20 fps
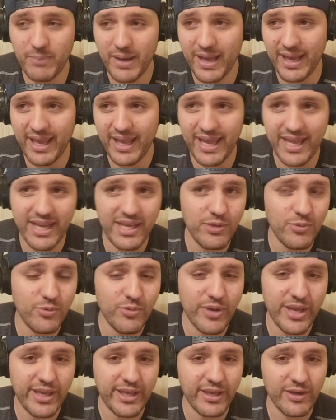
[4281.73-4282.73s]
by any
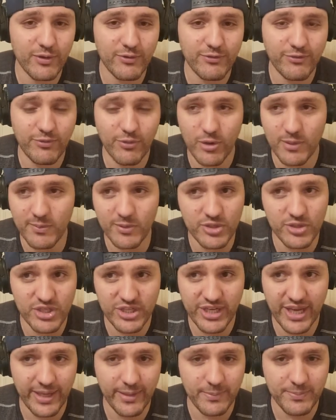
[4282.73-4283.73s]
way or form or
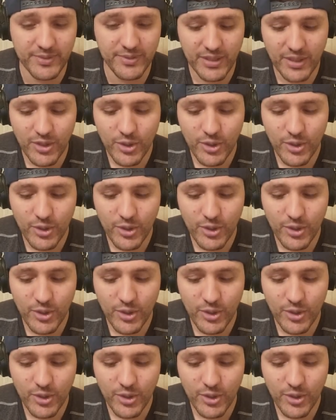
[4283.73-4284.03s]
shape,